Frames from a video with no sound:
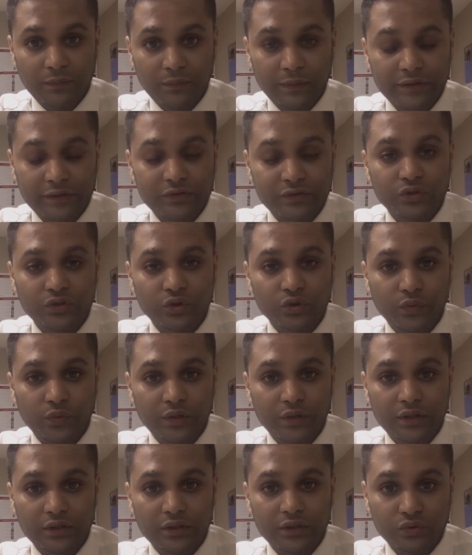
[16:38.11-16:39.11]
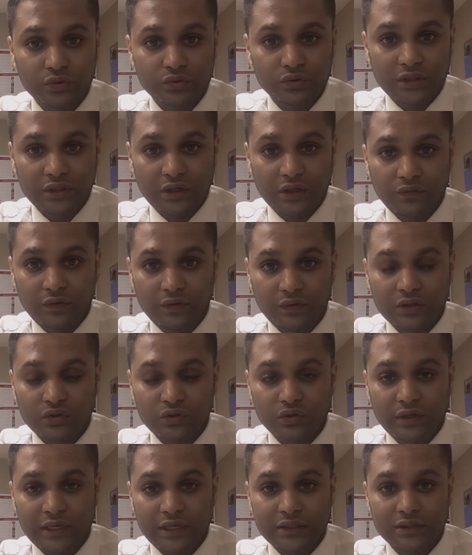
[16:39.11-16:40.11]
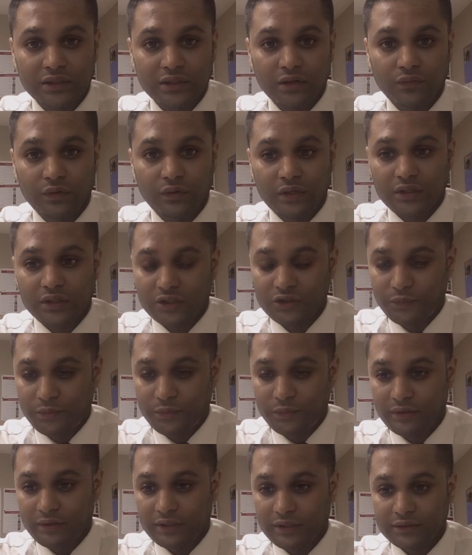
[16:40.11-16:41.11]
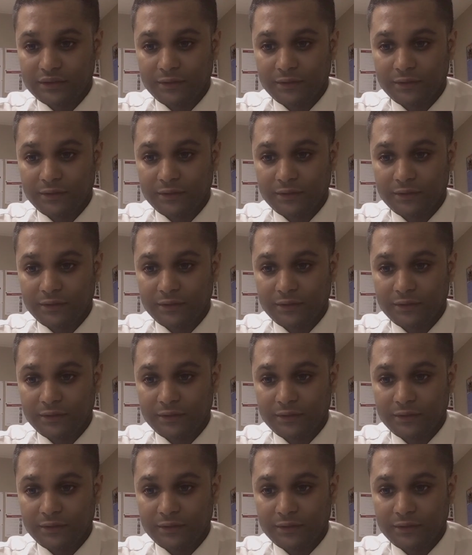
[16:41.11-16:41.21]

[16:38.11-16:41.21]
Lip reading: but you will do some work to get some work experience,